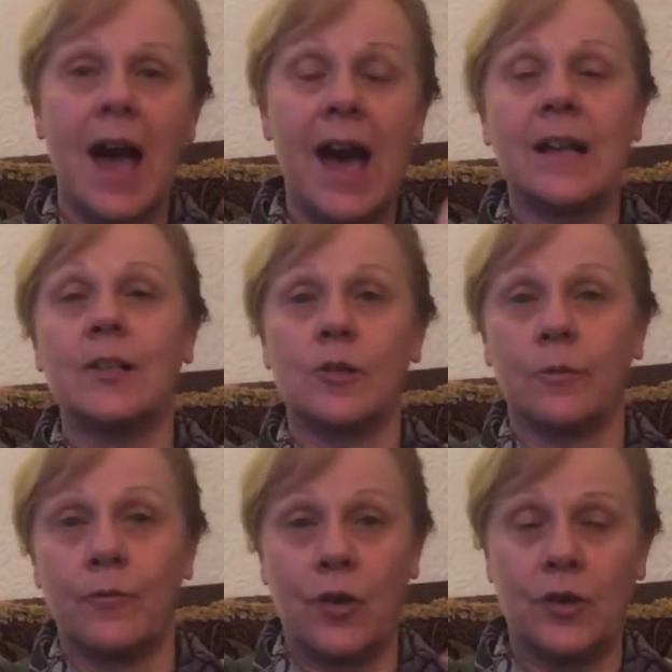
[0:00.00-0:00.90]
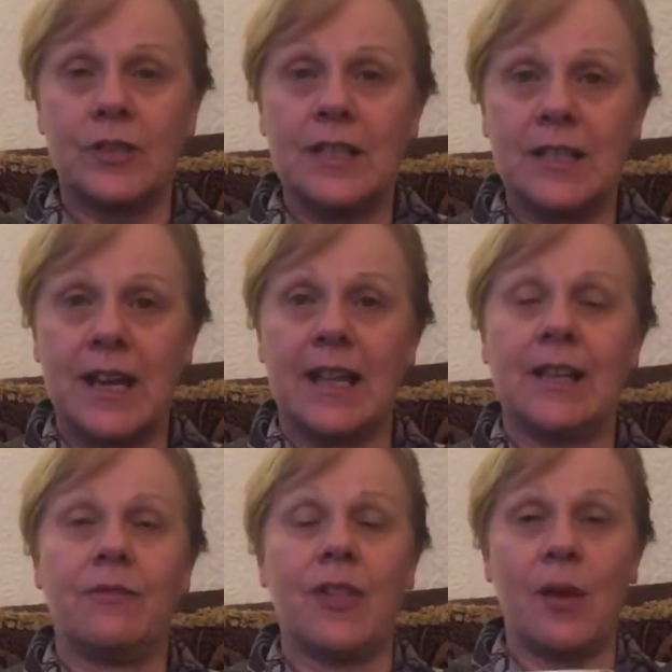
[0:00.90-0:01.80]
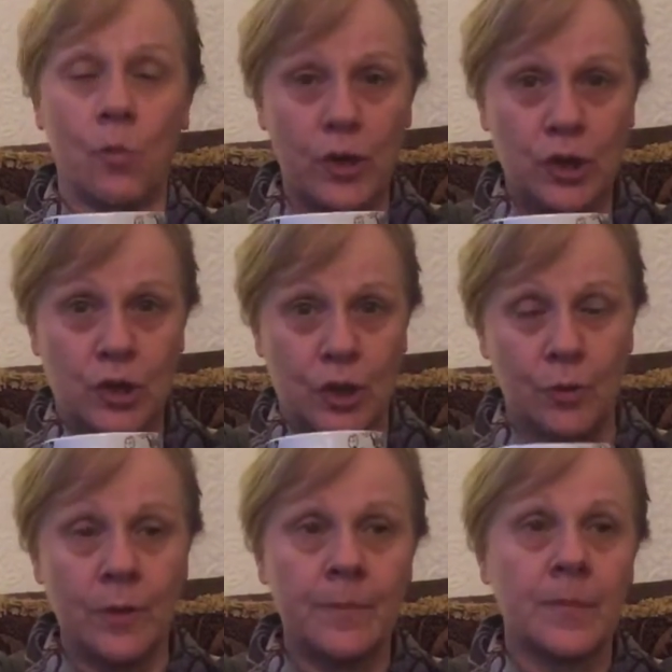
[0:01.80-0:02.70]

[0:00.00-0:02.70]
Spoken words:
add some further detail if they wish to.